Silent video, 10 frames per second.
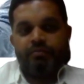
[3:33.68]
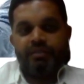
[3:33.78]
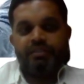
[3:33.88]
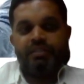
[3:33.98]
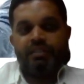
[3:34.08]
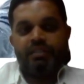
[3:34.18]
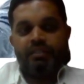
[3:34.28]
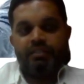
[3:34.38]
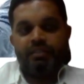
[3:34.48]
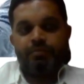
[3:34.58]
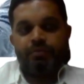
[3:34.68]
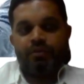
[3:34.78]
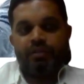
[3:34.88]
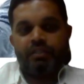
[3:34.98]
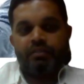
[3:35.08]
Basically, that
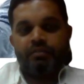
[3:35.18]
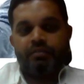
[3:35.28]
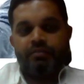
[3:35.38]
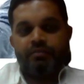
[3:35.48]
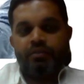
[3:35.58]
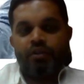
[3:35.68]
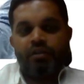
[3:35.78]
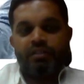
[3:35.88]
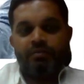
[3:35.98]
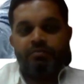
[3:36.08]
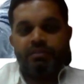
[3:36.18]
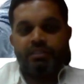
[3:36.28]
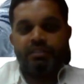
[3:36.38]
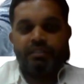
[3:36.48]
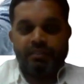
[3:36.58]
product will not come
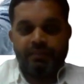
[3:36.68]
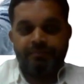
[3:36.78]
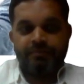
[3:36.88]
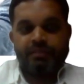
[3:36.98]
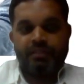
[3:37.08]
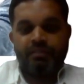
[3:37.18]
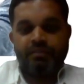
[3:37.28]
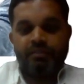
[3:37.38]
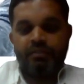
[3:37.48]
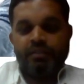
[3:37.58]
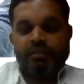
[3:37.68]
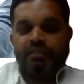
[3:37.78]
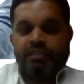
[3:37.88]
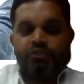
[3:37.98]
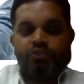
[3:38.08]
just like that. Correct?
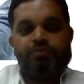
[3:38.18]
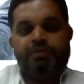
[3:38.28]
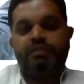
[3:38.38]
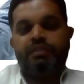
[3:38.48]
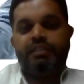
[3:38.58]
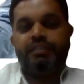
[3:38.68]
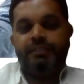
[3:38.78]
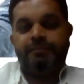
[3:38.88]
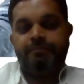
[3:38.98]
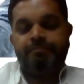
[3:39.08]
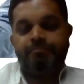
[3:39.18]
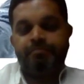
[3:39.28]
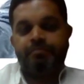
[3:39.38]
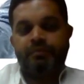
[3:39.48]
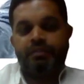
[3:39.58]
There should be an idea,
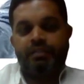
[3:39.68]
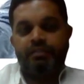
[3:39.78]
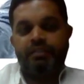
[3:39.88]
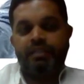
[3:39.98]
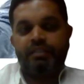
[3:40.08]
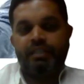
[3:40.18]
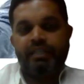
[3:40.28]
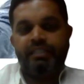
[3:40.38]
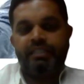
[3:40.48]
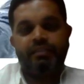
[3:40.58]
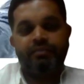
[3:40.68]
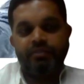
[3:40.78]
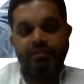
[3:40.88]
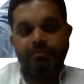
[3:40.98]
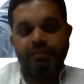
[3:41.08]
and that idea
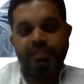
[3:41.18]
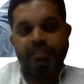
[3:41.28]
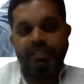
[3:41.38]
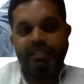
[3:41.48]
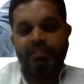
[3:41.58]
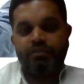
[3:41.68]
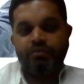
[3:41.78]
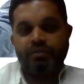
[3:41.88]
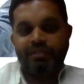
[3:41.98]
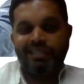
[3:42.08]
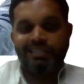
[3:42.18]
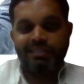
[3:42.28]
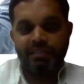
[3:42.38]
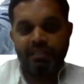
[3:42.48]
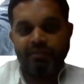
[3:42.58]
will be taken to the next
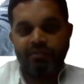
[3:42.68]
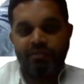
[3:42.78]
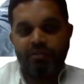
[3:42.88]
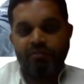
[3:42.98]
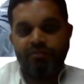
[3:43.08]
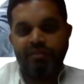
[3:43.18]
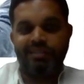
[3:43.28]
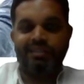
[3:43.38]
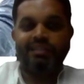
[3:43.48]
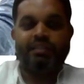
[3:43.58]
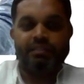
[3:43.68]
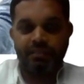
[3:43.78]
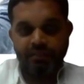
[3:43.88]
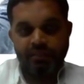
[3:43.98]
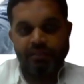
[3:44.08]
level of creation,